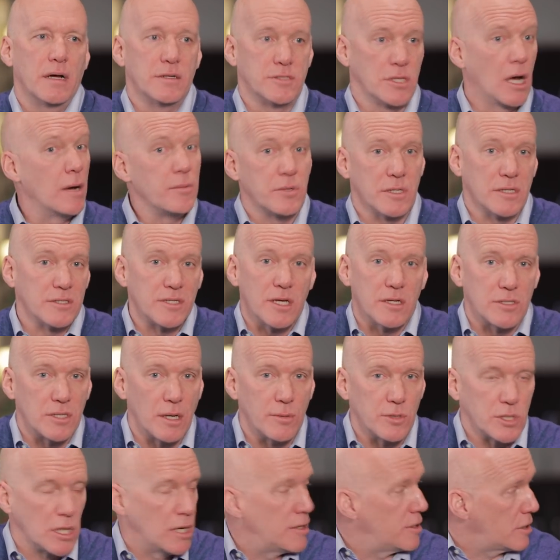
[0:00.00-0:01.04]
it's almost, like I said, it's
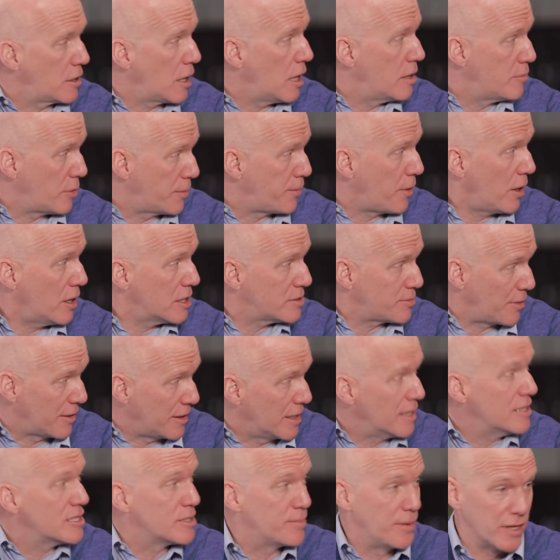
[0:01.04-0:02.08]
almost hard to call him a prospect.
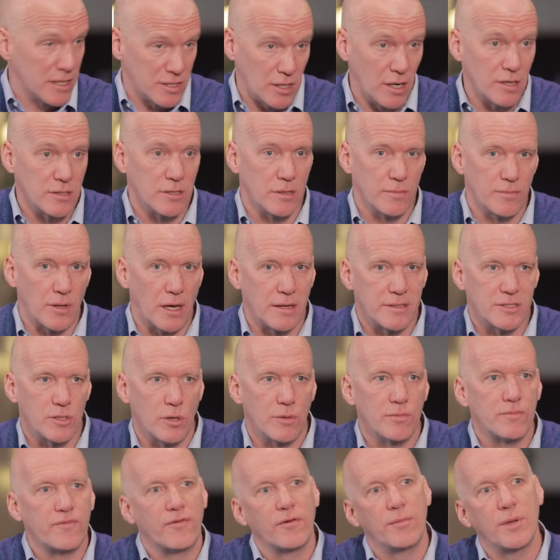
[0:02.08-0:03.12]
He is, but it's hard to, like,
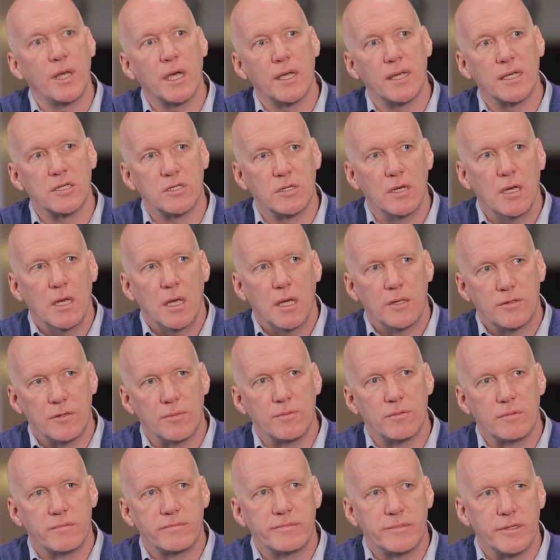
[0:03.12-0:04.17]
so for me, I guess,
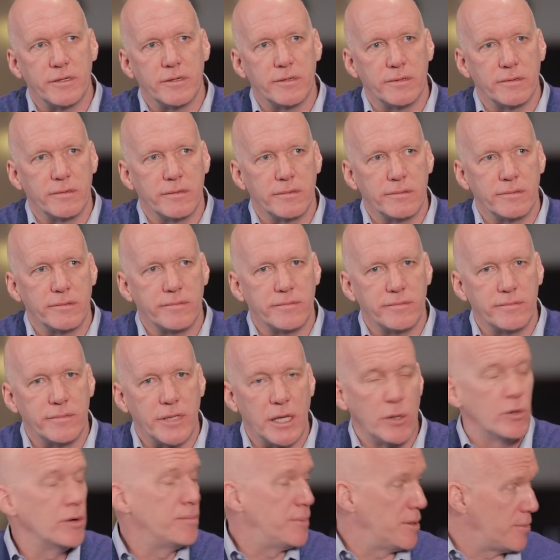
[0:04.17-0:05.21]
to
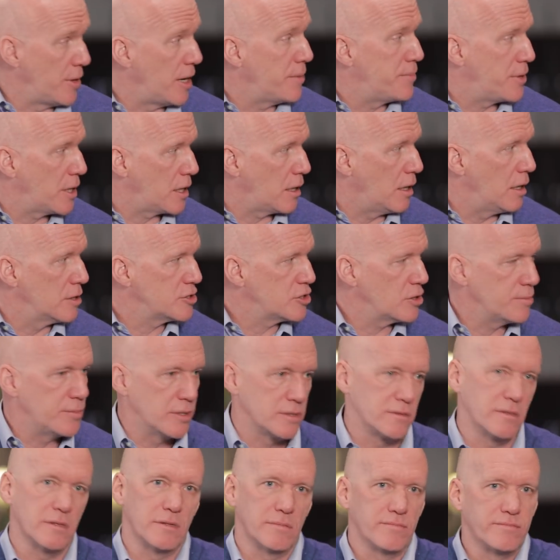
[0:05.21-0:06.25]
he would be my pick also,
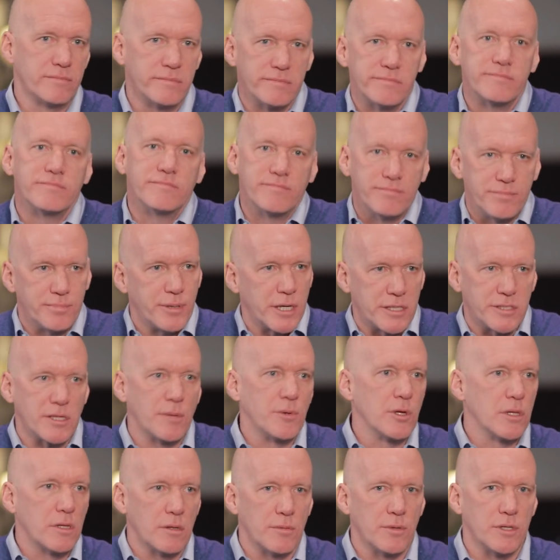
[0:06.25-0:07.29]
but to pick
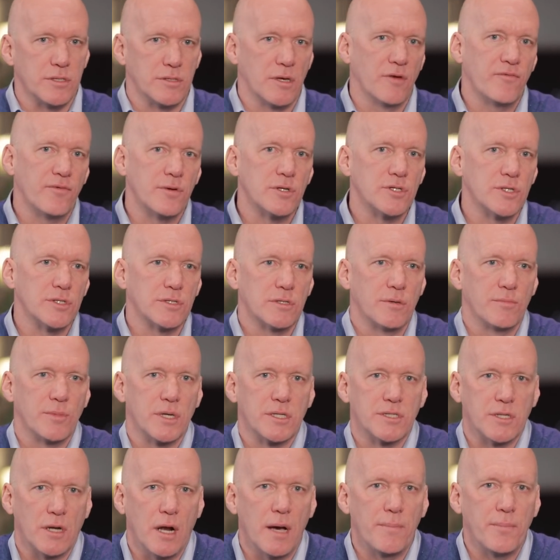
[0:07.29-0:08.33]
somebody a little bit different, just to
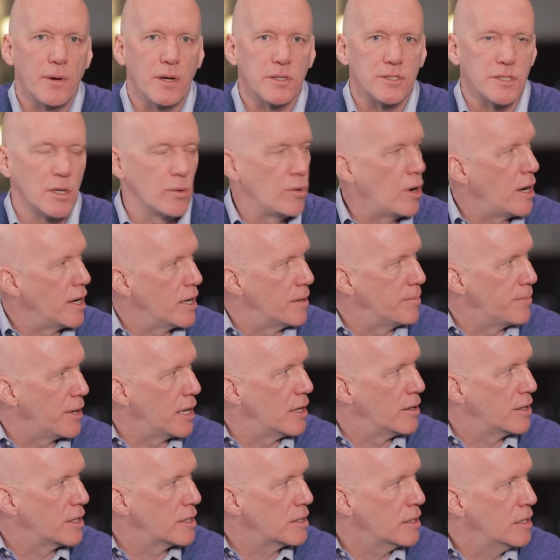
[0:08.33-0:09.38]
mix it up, I'd say Ryan
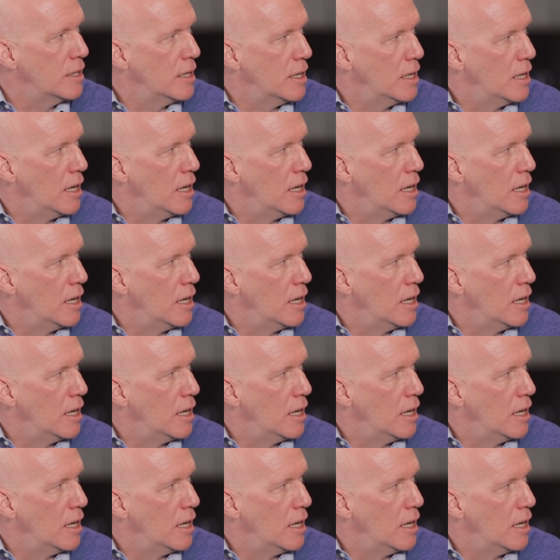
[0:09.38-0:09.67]
Poehling,